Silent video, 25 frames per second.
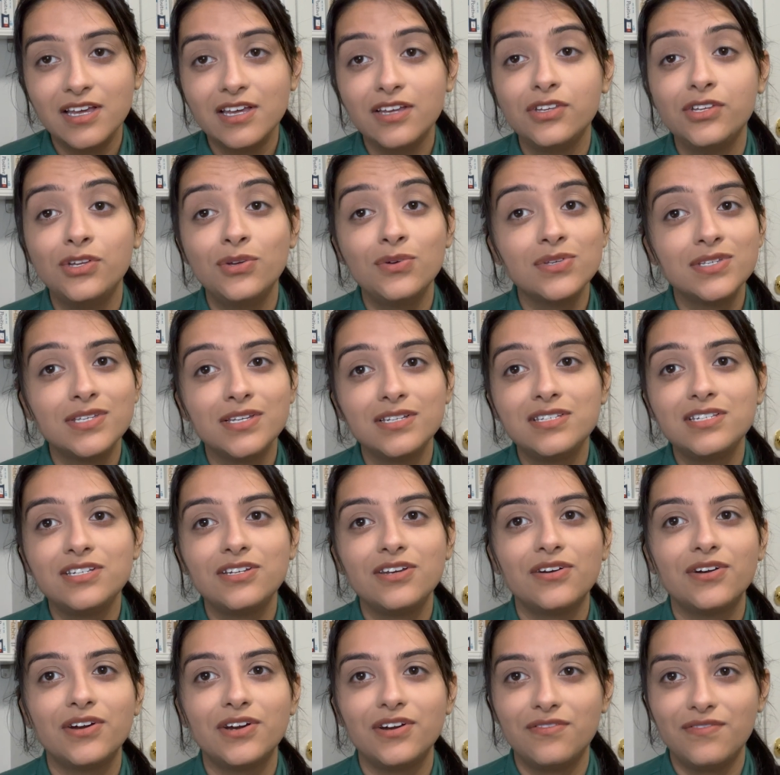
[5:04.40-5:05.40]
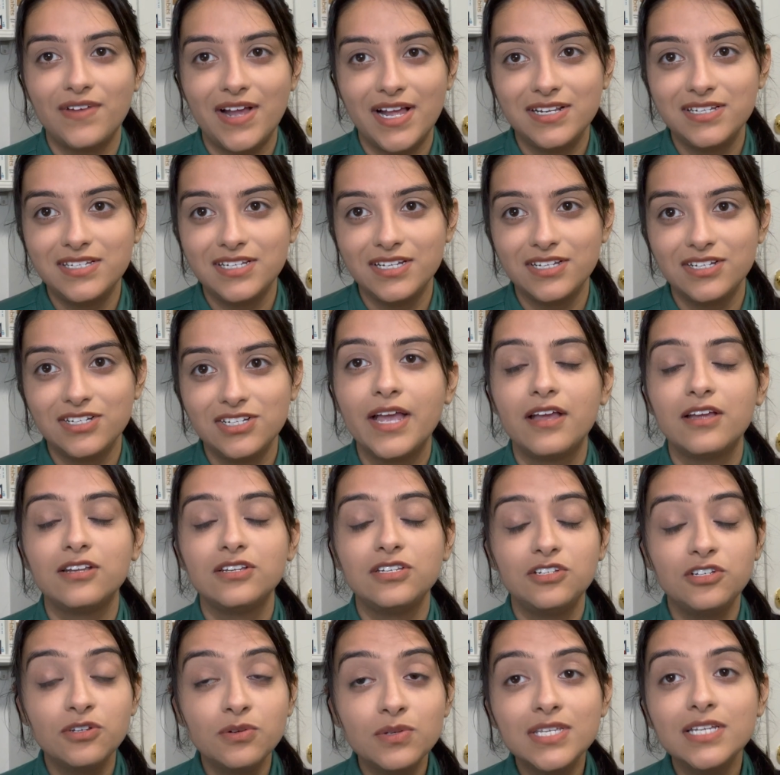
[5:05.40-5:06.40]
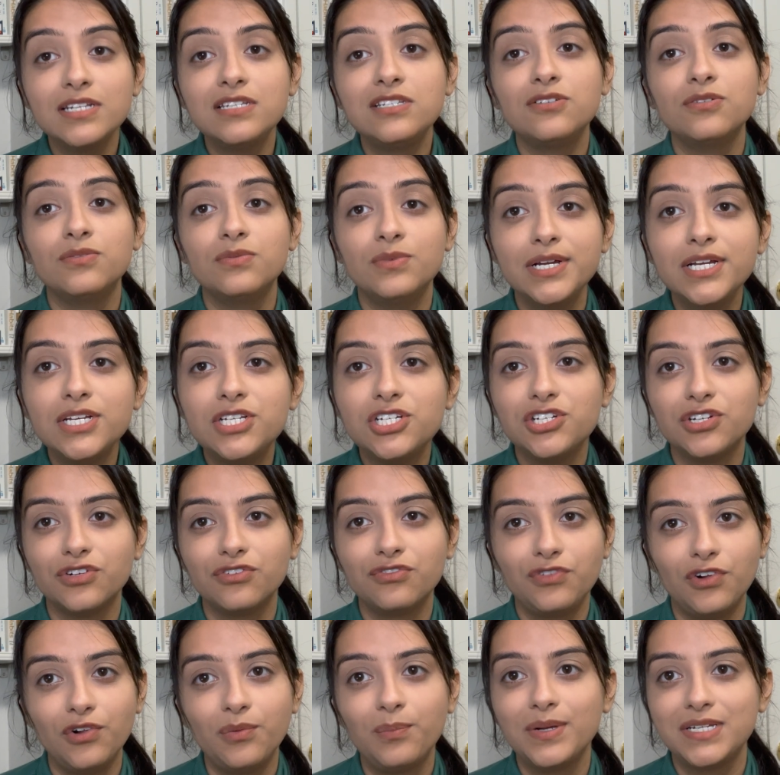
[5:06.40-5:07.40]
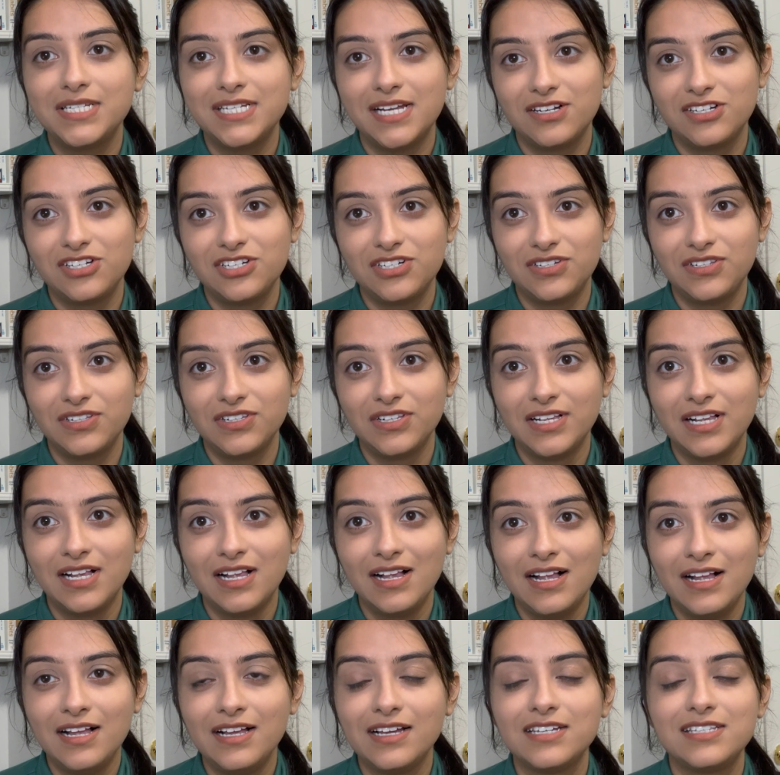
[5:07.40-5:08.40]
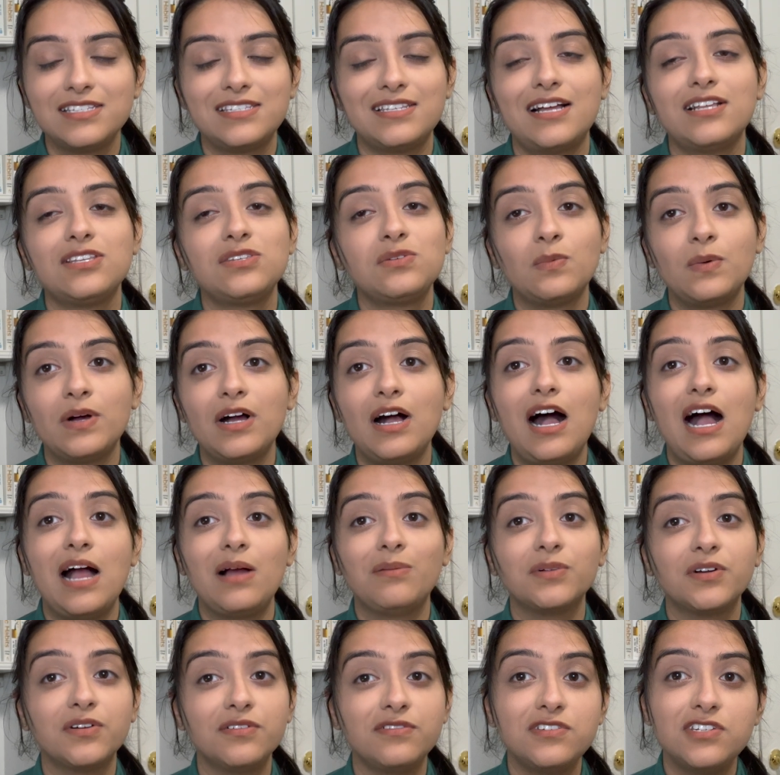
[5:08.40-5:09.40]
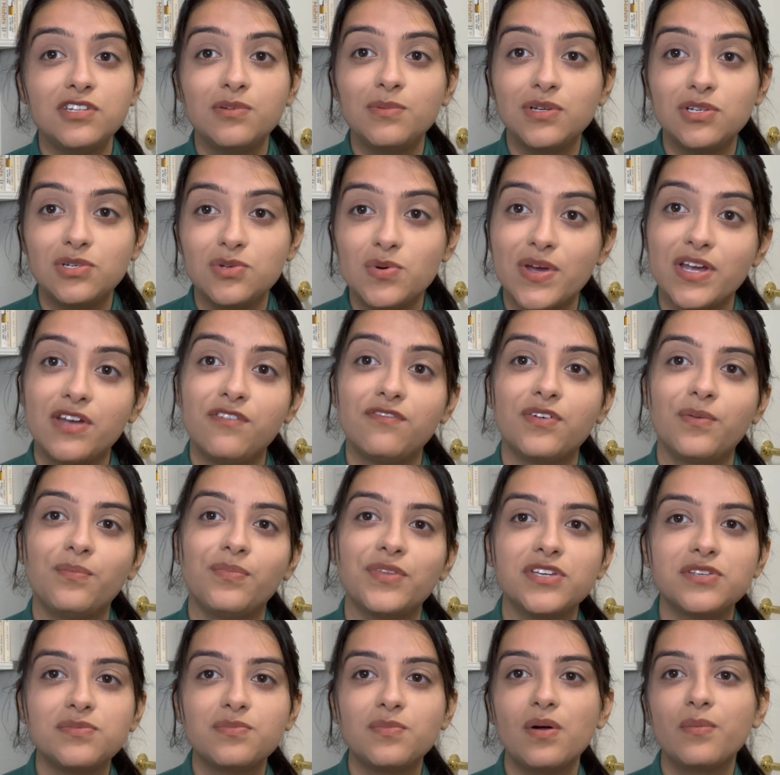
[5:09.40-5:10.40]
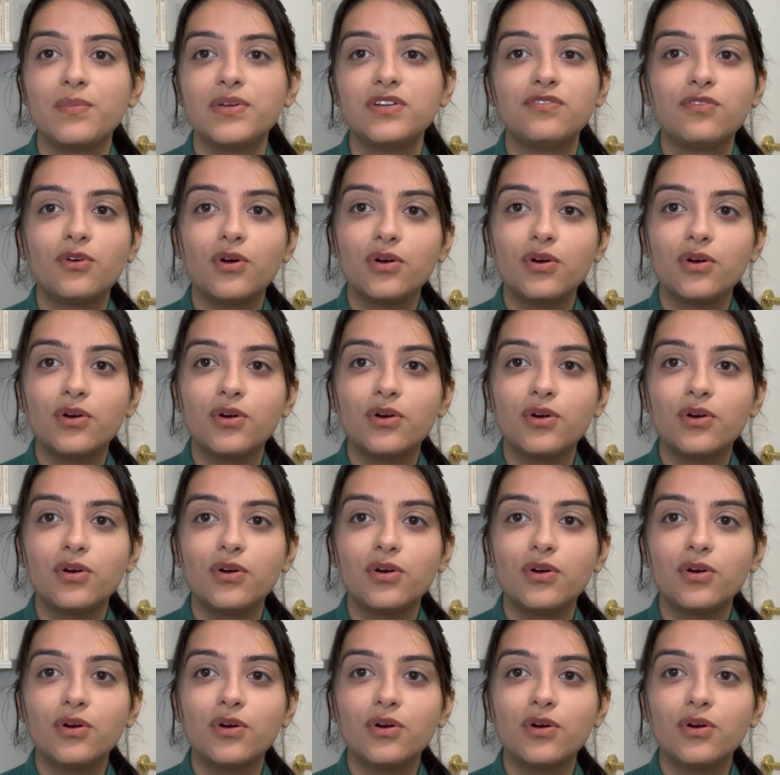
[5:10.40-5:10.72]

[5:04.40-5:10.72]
Use it to your advantage. Use it to reach your full potential. So that's what I'm going to be doing from this point.